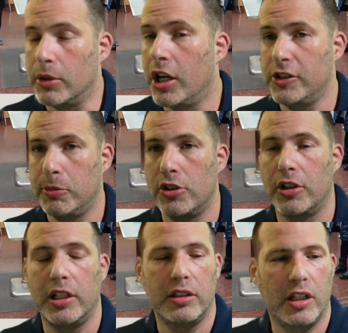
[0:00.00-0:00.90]

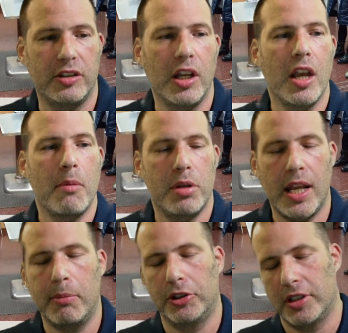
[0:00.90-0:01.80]
husbandry, is being
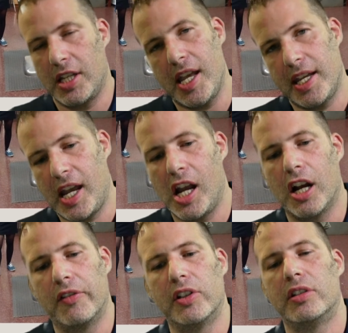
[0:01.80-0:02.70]
able to take care
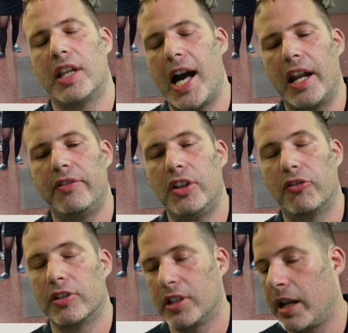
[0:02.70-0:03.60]
of a lot of
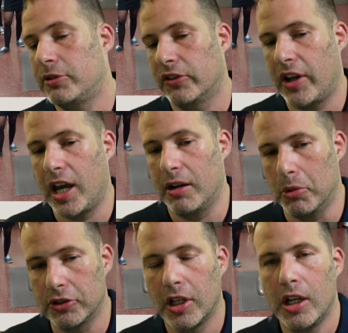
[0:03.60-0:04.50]
different types of
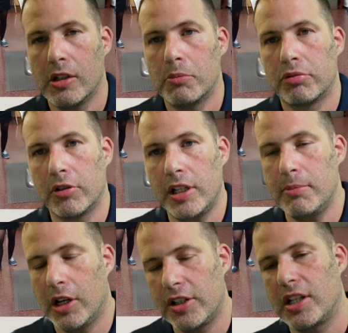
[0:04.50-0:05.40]
animals. Pretty
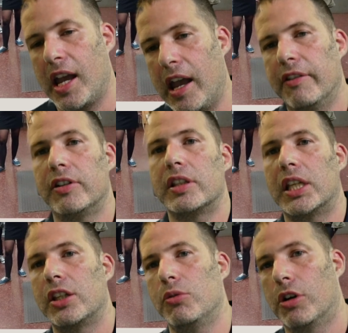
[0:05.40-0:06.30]
much
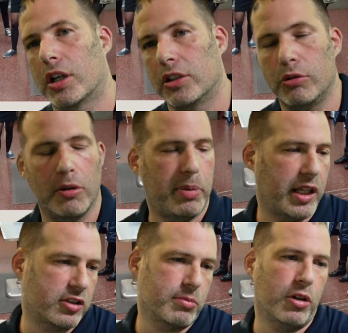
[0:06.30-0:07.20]
everything you walk into a
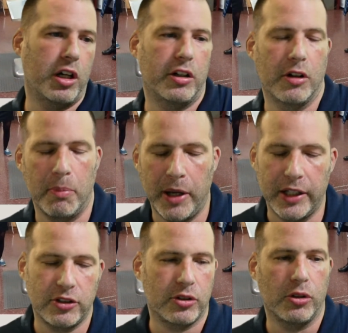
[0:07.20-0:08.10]
PetSmart or a
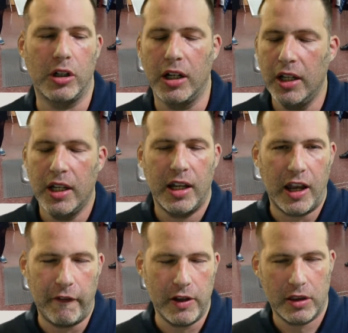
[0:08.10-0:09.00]
pet store,
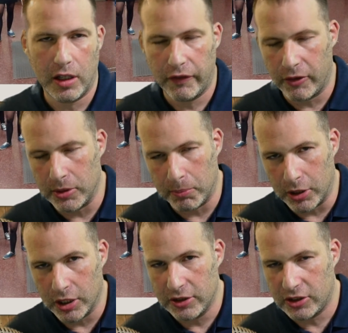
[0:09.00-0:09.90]
everything from the
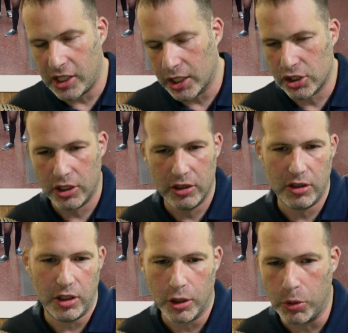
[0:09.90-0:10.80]
bird section to
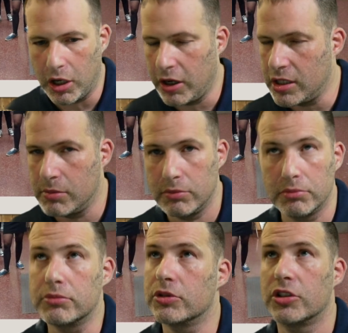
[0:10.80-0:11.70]
the aquarium
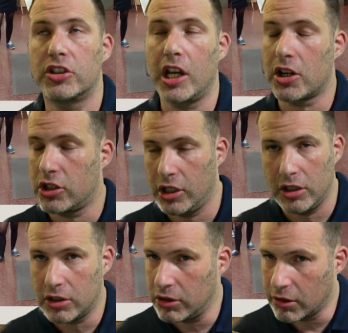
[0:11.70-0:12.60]
section
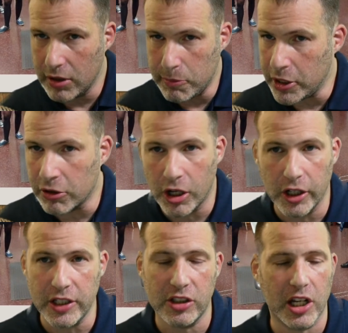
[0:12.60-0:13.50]
to the creepy
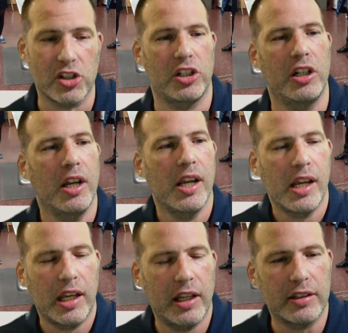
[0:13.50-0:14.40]
crawly section,
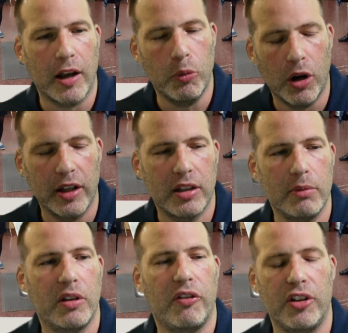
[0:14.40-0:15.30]
is I want them
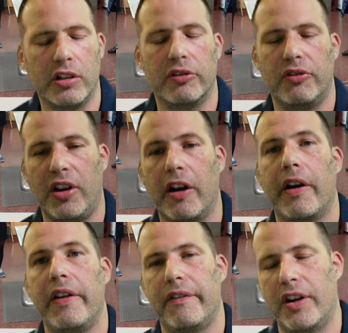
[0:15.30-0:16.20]
to feel
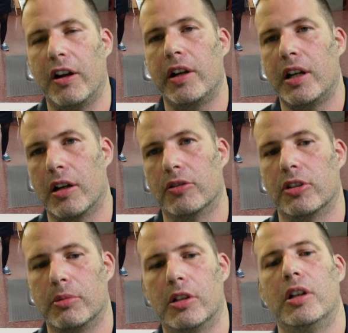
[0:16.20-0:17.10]
very, very
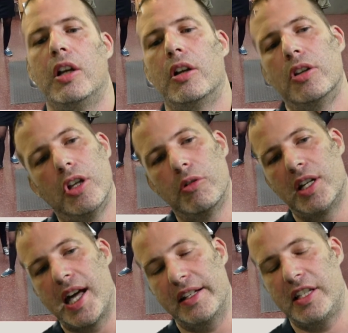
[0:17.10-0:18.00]
comfortable knowing
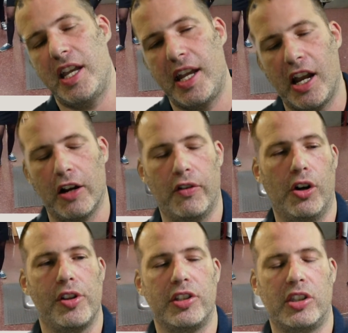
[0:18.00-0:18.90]
how to take care of all
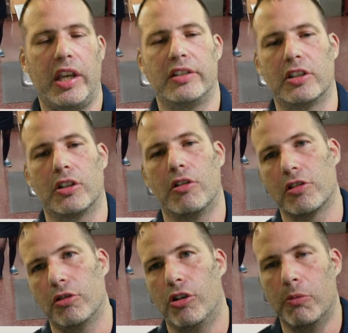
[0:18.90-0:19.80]
these things. This
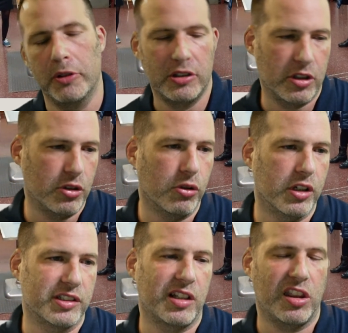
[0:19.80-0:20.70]
also opens the
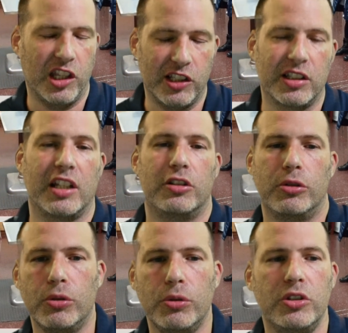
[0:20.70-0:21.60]
doors to things like
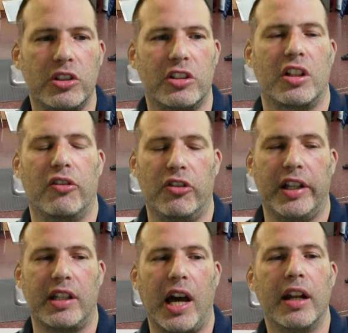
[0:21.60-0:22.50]
zoos and stuff like
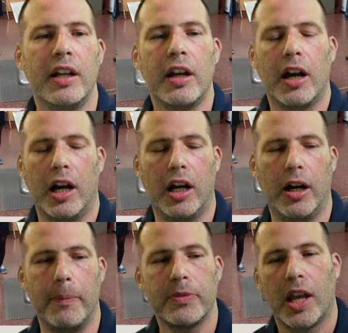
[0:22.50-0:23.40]
that.
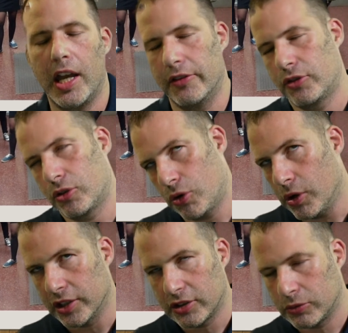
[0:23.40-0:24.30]
And of
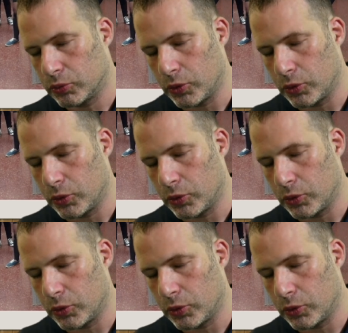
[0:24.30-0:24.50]
course,